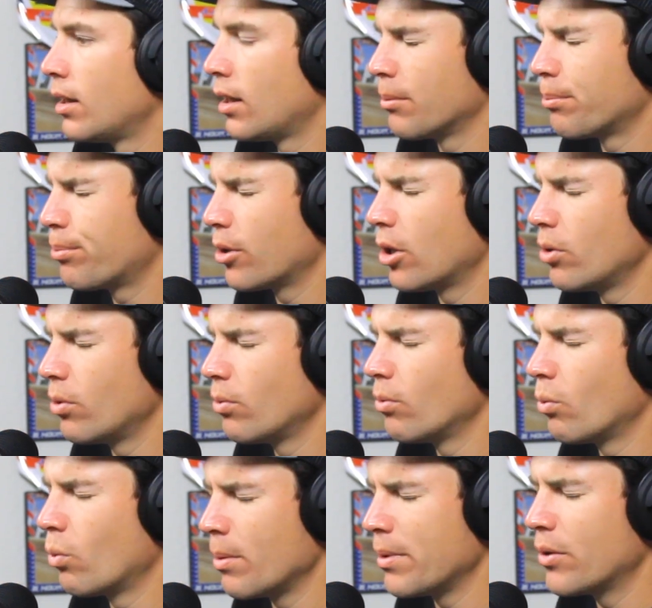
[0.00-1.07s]
pro
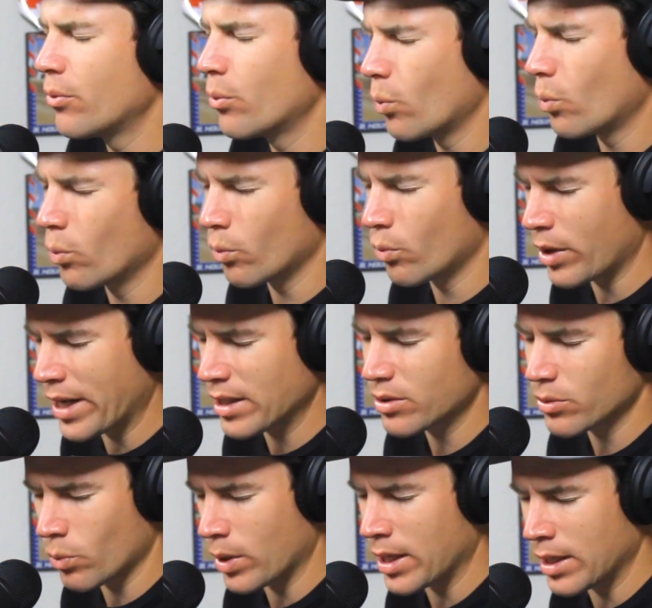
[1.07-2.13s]
women
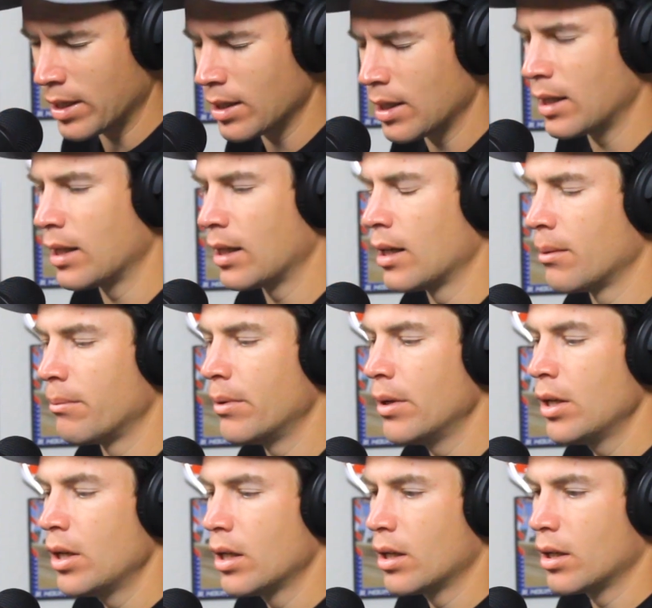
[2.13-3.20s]
race win.
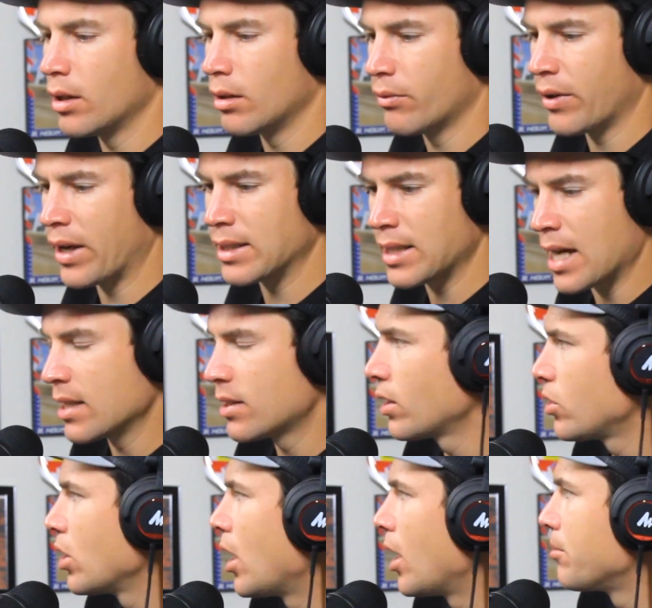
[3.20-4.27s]

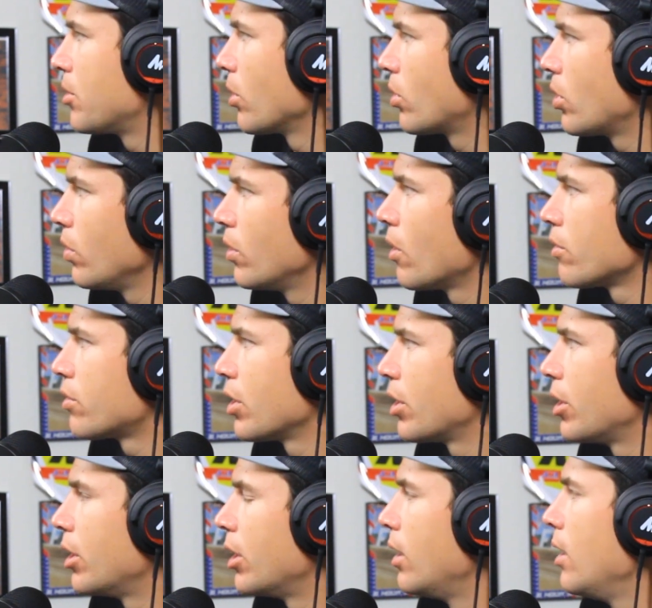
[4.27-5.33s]
Fantastic job. So kudos to
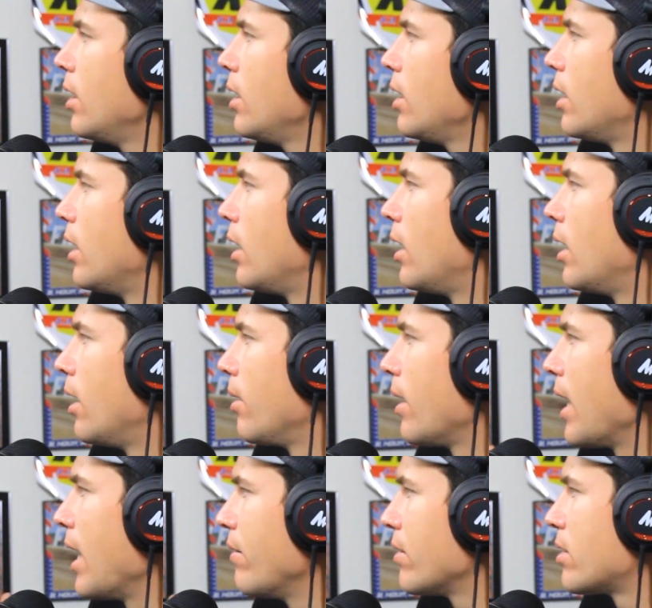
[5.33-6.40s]
her.
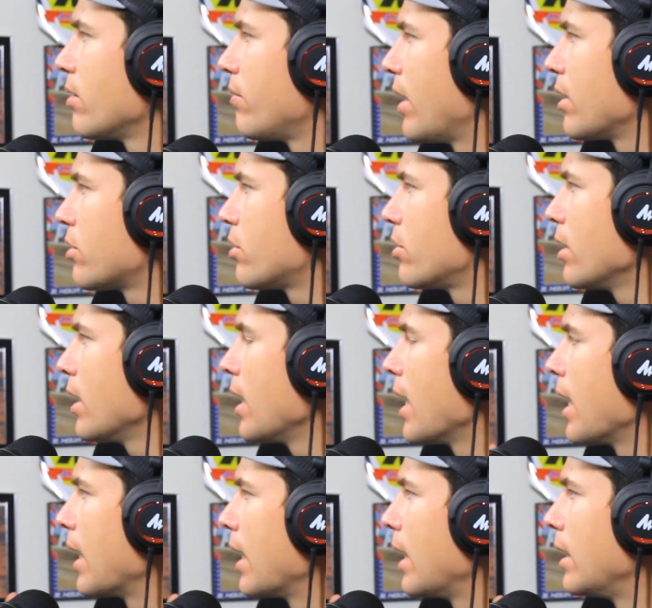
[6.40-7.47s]
Ava
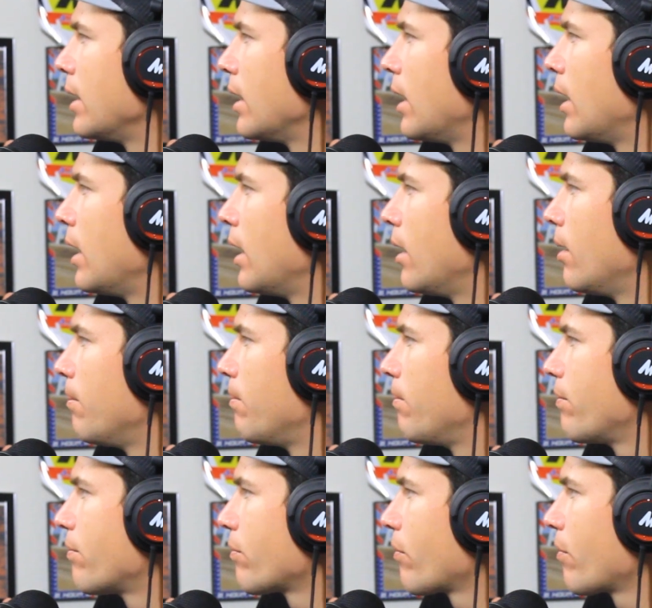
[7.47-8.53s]
Silvestri, and
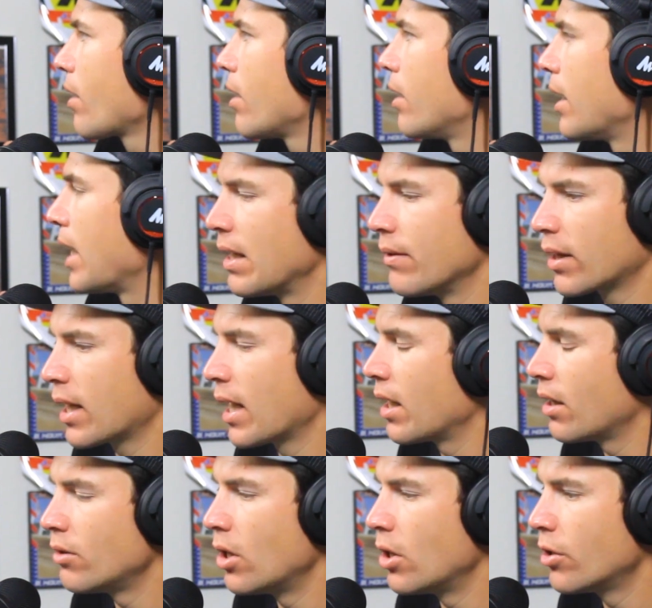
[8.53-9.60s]
Ava kind
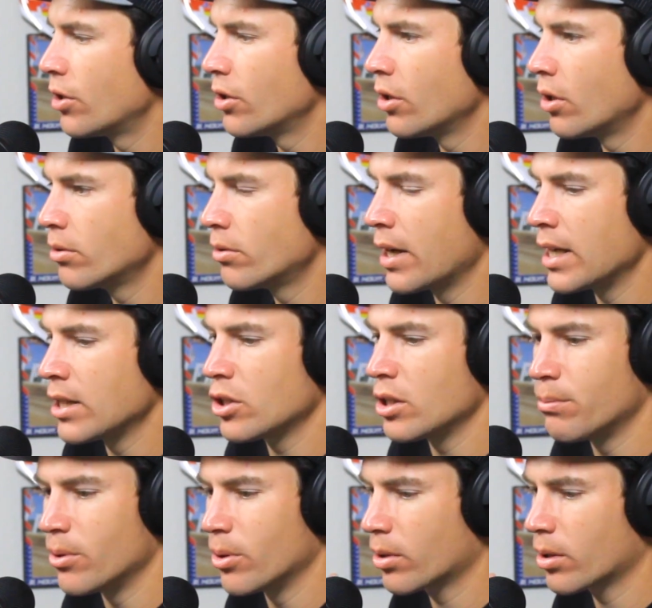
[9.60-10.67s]
of rode her own race. She
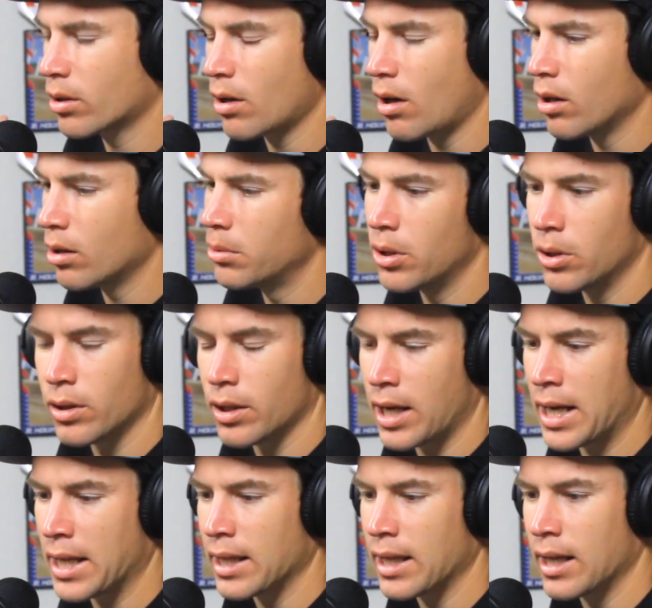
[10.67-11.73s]
broke her collarbone
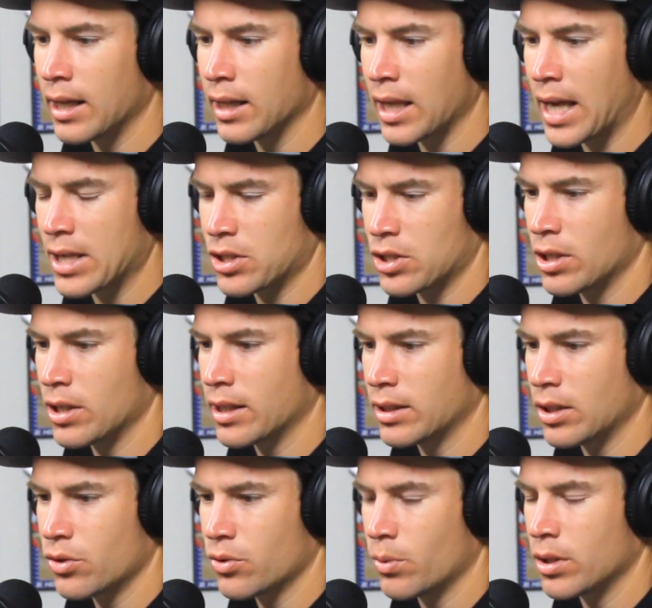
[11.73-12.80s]
last year at
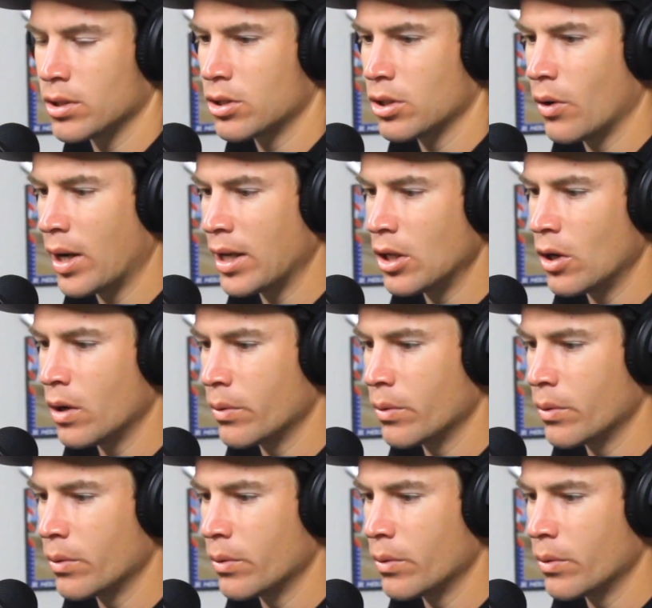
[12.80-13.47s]
this one, so I know